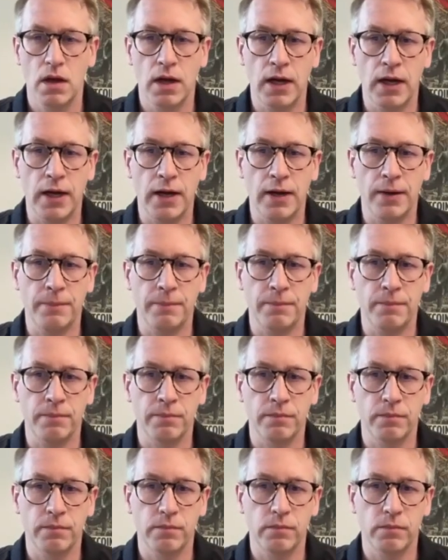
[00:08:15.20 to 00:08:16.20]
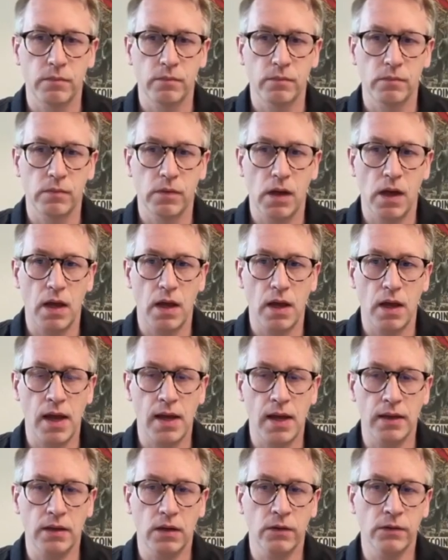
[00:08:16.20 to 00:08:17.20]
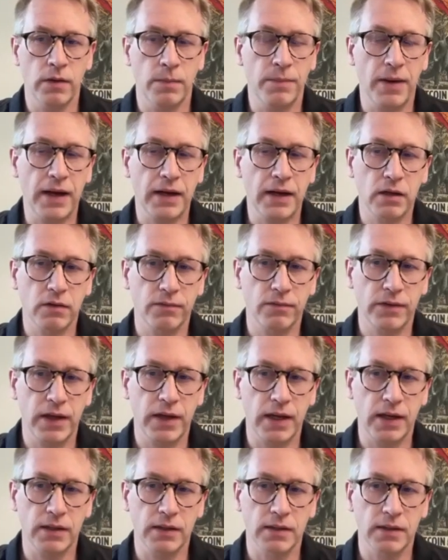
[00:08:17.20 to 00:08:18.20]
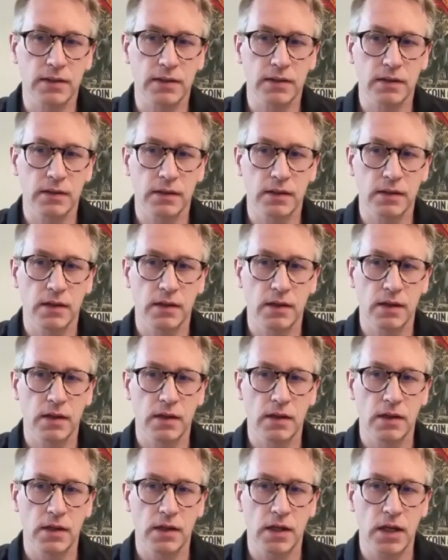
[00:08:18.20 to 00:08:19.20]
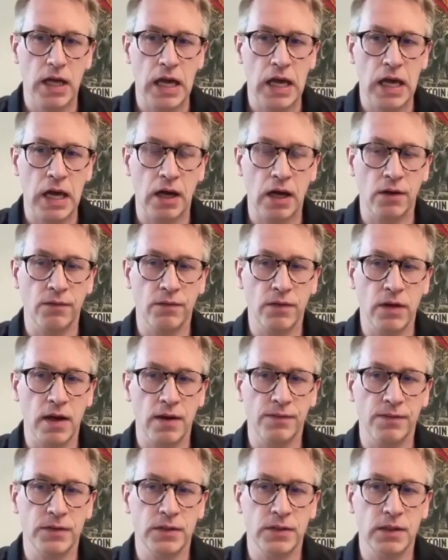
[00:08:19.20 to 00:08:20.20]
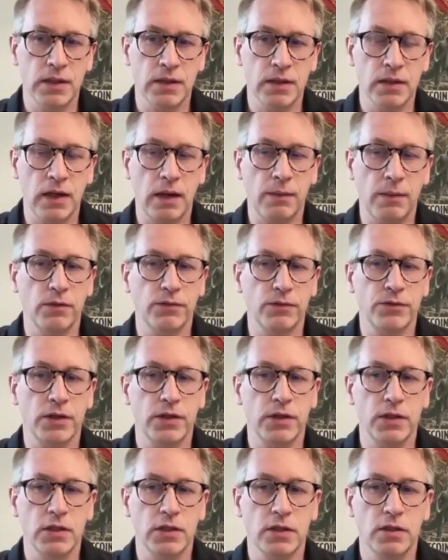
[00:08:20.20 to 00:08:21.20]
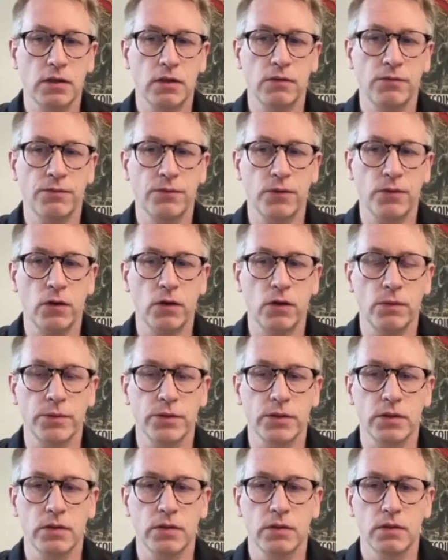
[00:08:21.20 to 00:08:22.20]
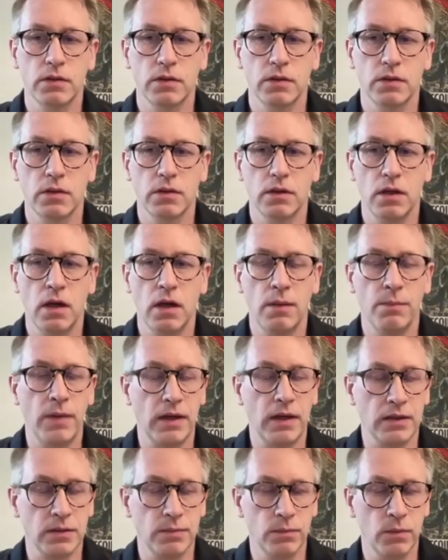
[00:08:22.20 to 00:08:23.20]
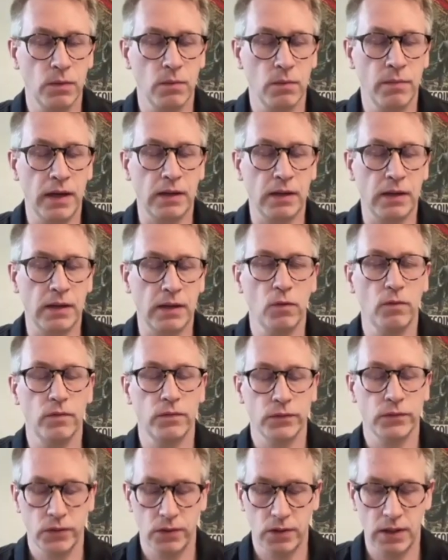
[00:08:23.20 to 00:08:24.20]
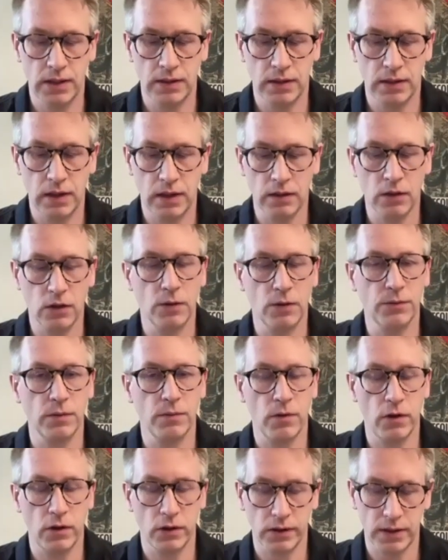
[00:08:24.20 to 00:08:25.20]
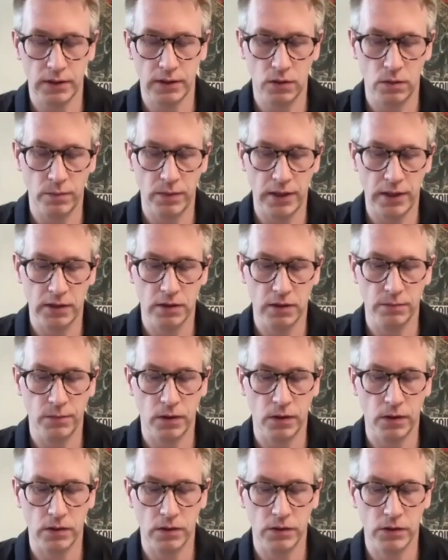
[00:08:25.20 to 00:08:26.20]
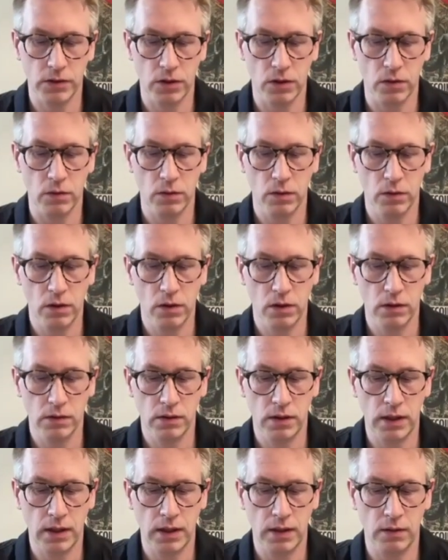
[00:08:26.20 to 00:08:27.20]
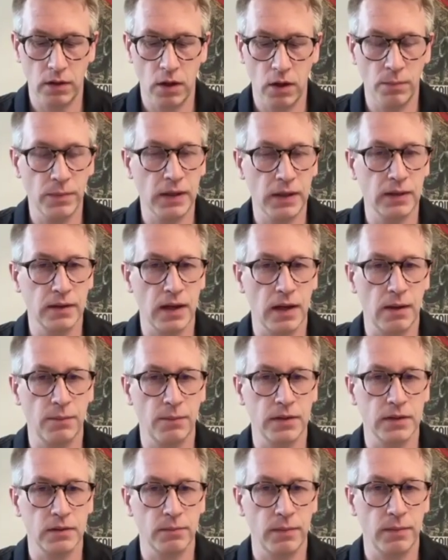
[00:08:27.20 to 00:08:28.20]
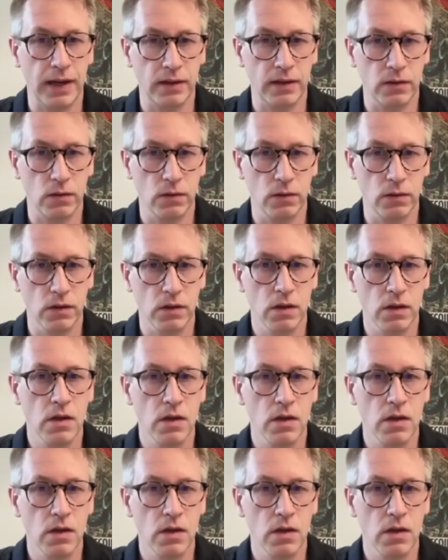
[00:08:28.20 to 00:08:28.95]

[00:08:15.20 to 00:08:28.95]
Um, and on the back of that, uh, we have seen a number of traditional firms uh, makes make moves in the, in the crypto market, as you mentioned, Marc. So uh, a big name is BlackRock.